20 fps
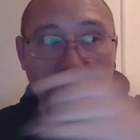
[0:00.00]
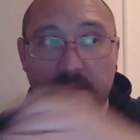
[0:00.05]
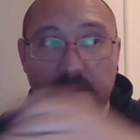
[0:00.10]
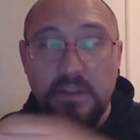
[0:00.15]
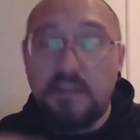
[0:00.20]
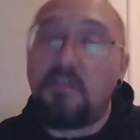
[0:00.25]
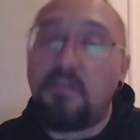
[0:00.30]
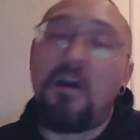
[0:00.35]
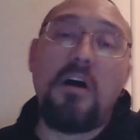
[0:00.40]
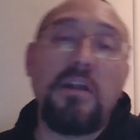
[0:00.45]

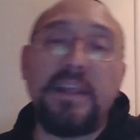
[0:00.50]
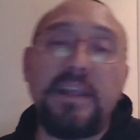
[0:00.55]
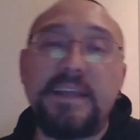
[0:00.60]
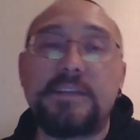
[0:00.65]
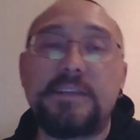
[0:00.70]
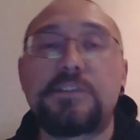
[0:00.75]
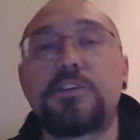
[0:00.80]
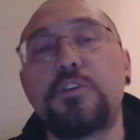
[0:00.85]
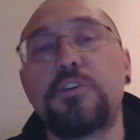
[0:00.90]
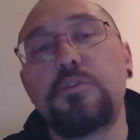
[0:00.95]
there are
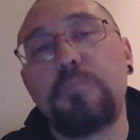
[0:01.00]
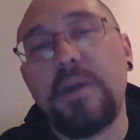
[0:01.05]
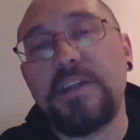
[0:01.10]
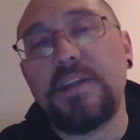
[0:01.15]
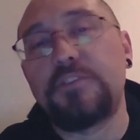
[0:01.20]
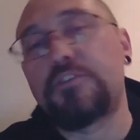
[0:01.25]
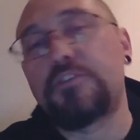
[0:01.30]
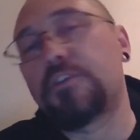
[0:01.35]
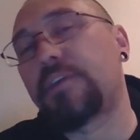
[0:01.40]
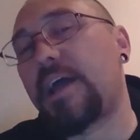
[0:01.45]
links to
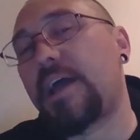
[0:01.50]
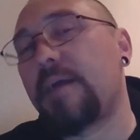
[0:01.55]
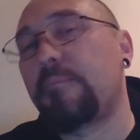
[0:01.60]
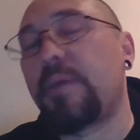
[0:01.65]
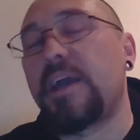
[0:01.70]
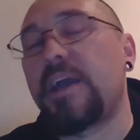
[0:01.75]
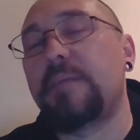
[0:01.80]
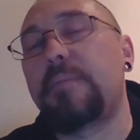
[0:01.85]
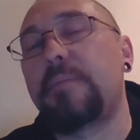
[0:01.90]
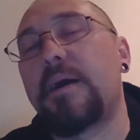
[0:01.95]
Patreon and
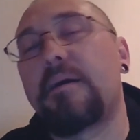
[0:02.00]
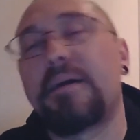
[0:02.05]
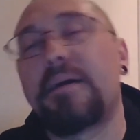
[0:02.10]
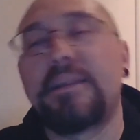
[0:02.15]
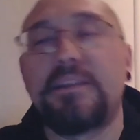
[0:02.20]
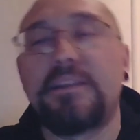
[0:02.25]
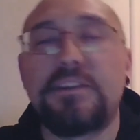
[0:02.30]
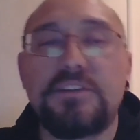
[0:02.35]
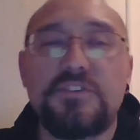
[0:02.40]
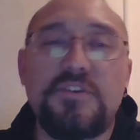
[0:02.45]
PayPal
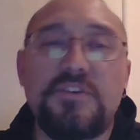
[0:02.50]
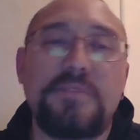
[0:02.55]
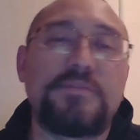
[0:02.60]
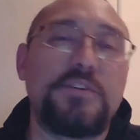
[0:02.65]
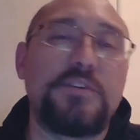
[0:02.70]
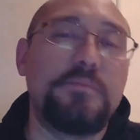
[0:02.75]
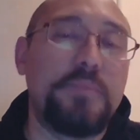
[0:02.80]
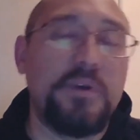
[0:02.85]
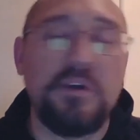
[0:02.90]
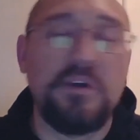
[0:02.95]
in the
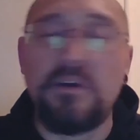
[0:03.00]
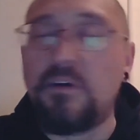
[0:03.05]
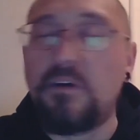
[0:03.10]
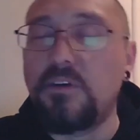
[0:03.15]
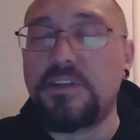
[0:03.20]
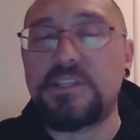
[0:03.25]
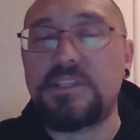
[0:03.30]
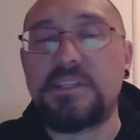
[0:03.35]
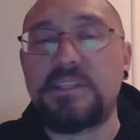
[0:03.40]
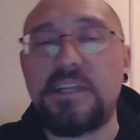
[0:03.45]
description. But
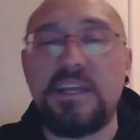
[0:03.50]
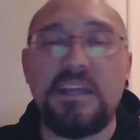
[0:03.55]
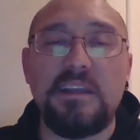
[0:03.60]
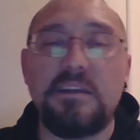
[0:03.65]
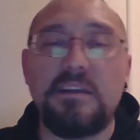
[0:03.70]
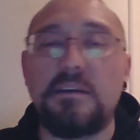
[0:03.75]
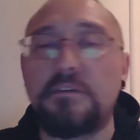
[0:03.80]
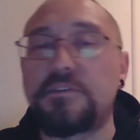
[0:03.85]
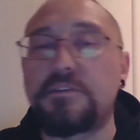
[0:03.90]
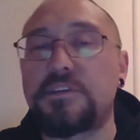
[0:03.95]
honestly,
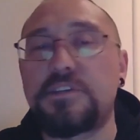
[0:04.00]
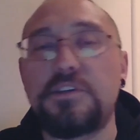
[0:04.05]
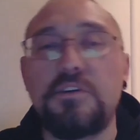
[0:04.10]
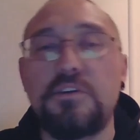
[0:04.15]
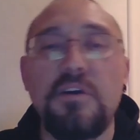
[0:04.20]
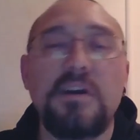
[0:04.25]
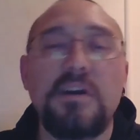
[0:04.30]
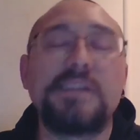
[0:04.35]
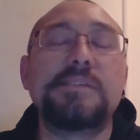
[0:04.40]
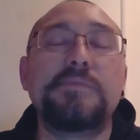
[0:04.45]
you know, just
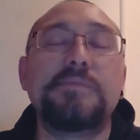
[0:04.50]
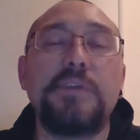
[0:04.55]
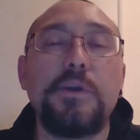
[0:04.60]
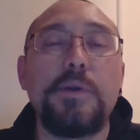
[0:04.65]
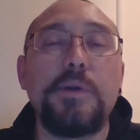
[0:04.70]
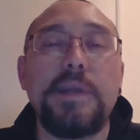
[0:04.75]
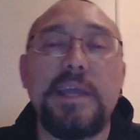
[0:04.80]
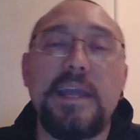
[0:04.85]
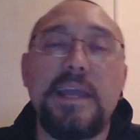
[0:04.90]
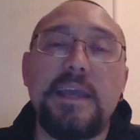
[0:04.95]
you guys
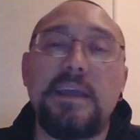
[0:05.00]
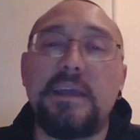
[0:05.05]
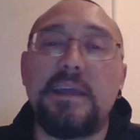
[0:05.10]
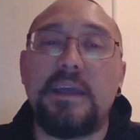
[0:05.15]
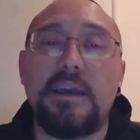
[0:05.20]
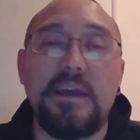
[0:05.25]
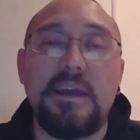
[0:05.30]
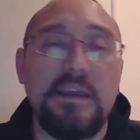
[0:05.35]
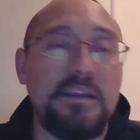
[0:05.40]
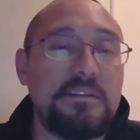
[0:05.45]
viewing it
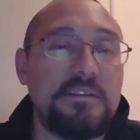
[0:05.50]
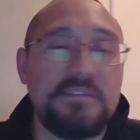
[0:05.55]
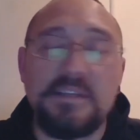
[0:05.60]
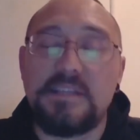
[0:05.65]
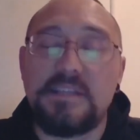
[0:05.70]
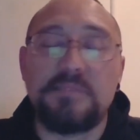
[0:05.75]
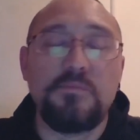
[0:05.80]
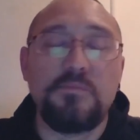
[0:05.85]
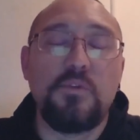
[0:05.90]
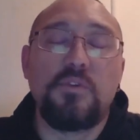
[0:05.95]

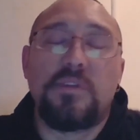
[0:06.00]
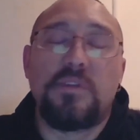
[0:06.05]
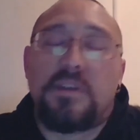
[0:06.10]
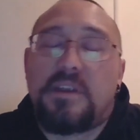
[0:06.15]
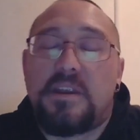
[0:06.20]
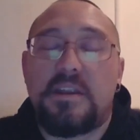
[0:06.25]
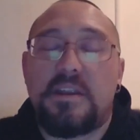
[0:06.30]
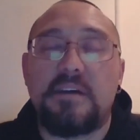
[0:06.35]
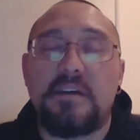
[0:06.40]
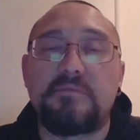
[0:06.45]
is more than
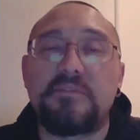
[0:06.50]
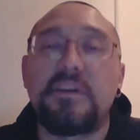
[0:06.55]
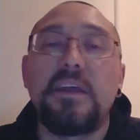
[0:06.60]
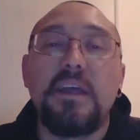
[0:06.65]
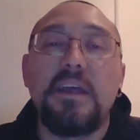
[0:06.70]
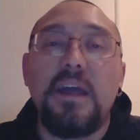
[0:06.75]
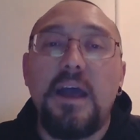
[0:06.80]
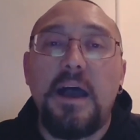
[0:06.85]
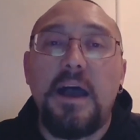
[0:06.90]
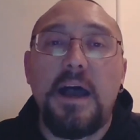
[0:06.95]
enough.
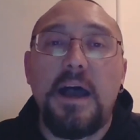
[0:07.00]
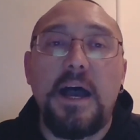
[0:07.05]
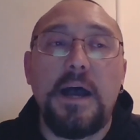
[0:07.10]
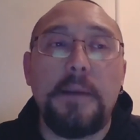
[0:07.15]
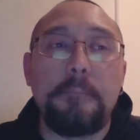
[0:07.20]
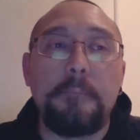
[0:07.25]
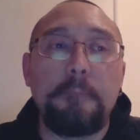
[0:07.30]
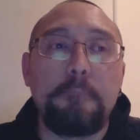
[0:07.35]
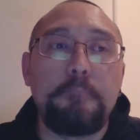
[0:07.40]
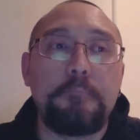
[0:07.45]

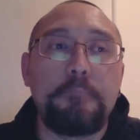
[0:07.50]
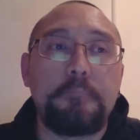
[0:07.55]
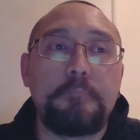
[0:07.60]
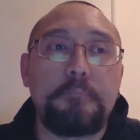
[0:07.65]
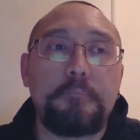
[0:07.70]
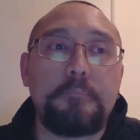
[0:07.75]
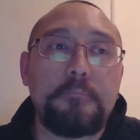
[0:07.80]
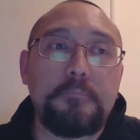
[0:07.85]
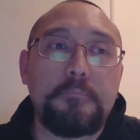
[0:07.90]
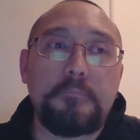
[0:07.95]

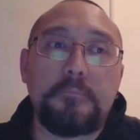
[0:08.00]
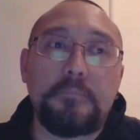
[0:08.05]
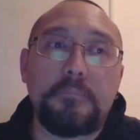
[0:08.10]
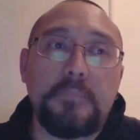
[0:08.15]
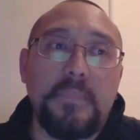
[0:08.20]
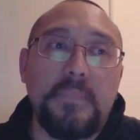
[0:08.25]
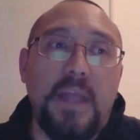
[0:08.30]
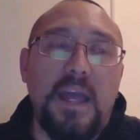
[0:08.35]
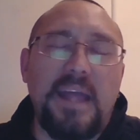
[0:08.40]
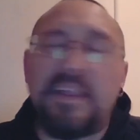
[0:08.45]

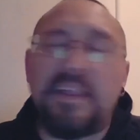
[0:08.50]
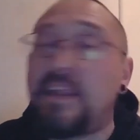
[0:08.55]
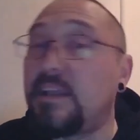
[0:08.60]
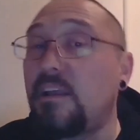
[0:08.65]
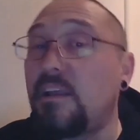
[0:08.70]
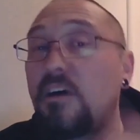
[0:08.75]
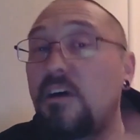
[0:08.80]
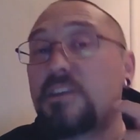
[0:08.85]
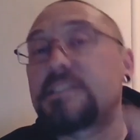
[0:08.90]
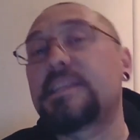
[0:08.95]
And then
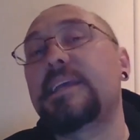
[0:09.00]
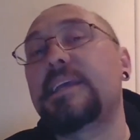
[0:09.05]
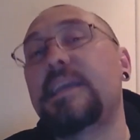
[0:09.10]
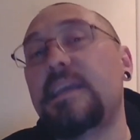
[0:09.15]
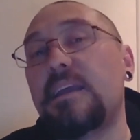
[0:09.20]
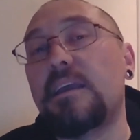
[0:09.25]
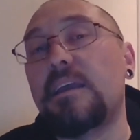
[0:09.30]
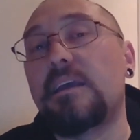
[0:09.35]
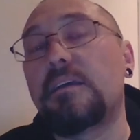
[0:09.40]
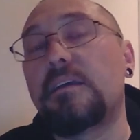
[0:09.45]

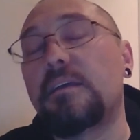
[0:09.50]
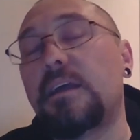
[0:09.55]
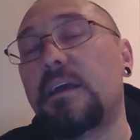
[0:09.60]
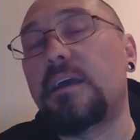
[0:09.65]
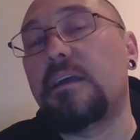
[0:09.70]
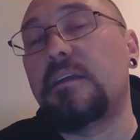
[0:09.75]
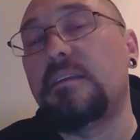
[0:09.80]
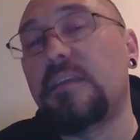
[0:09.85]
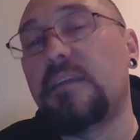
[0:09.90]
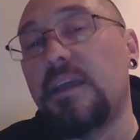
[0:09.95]
lastly,
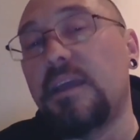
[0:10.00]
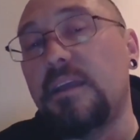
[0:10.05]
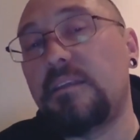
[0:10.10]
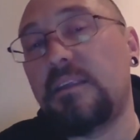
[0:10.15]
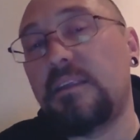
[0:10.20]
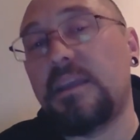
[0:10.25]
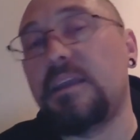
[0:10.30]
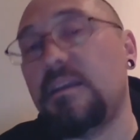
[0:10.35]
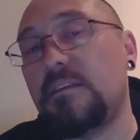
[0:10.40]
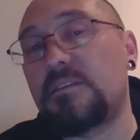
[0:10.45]
in
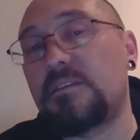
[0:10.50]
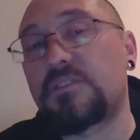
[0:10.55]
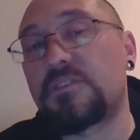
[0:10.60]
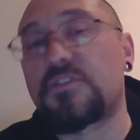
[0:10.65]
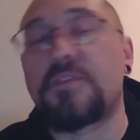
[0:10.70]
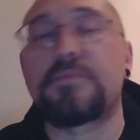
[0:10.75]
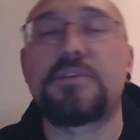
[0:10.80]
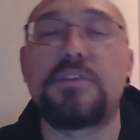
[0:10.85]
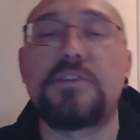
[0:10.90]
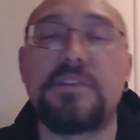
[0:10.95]
the
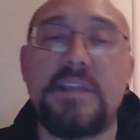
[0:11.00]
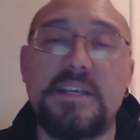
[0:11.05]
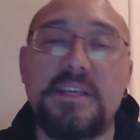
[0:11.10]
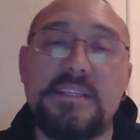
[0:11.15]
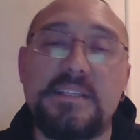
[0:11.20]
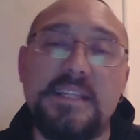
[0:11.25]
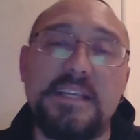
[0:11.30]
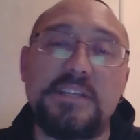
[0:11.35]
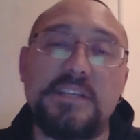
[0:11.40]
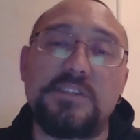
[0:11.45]
description,
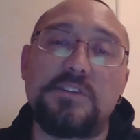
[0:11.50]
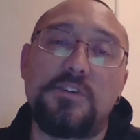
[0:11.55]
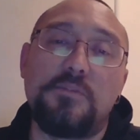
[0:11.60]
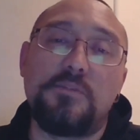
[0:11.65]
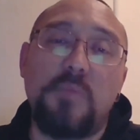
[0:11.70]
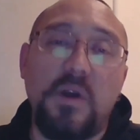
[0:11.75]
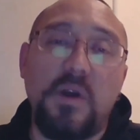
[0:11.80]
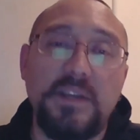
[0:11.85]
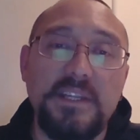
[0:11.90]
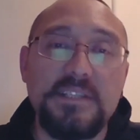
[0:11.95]
there's links to
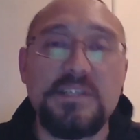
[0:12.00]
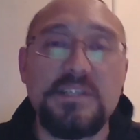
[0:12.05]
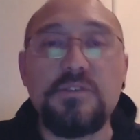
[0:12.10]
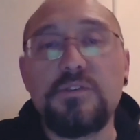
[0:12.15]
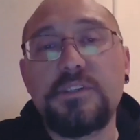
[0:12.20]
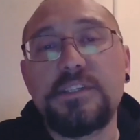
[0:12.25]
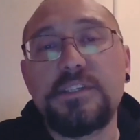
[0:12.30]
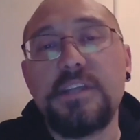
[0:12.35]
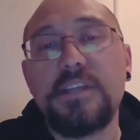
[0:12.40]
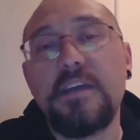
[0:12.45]
my
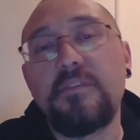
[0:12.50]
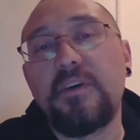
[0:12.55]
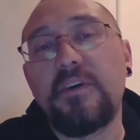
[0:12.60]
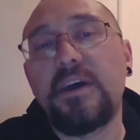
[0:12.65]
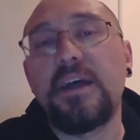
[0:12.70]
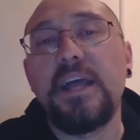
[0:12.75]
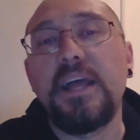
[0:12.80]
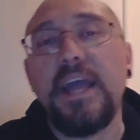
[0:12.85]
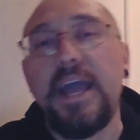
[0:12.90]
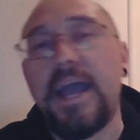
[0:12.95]
Discord
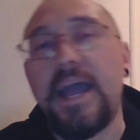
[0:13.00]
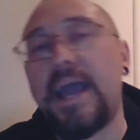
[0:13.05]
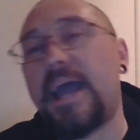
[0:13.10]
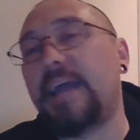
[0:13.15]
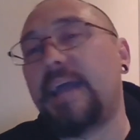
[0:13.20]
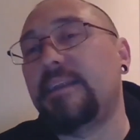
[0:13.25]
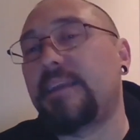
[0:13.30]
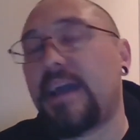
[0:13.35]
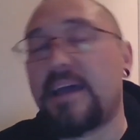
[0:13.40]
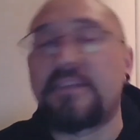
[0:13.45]
server
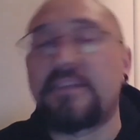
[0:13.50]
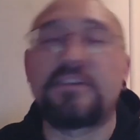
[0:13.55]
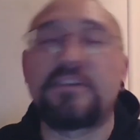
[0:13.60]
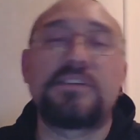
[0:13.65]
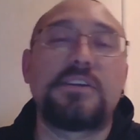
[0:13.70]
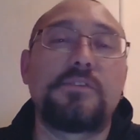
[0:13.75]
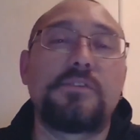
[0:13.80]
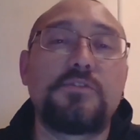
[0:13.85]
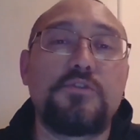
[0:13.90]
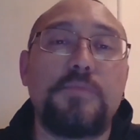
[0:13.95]
and other
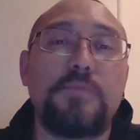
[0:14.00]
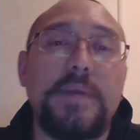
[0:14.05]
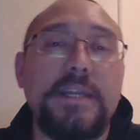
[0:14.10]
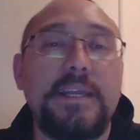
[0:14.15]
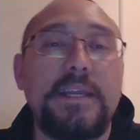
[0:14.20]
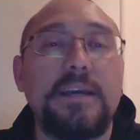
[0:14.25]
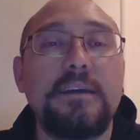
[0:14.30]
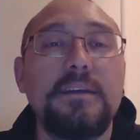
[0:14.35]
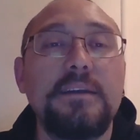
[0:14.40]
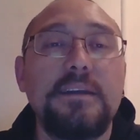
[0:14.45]
social
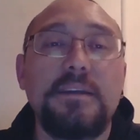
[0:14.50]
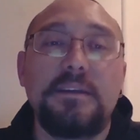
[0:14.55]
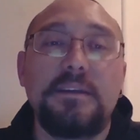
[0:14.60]
media.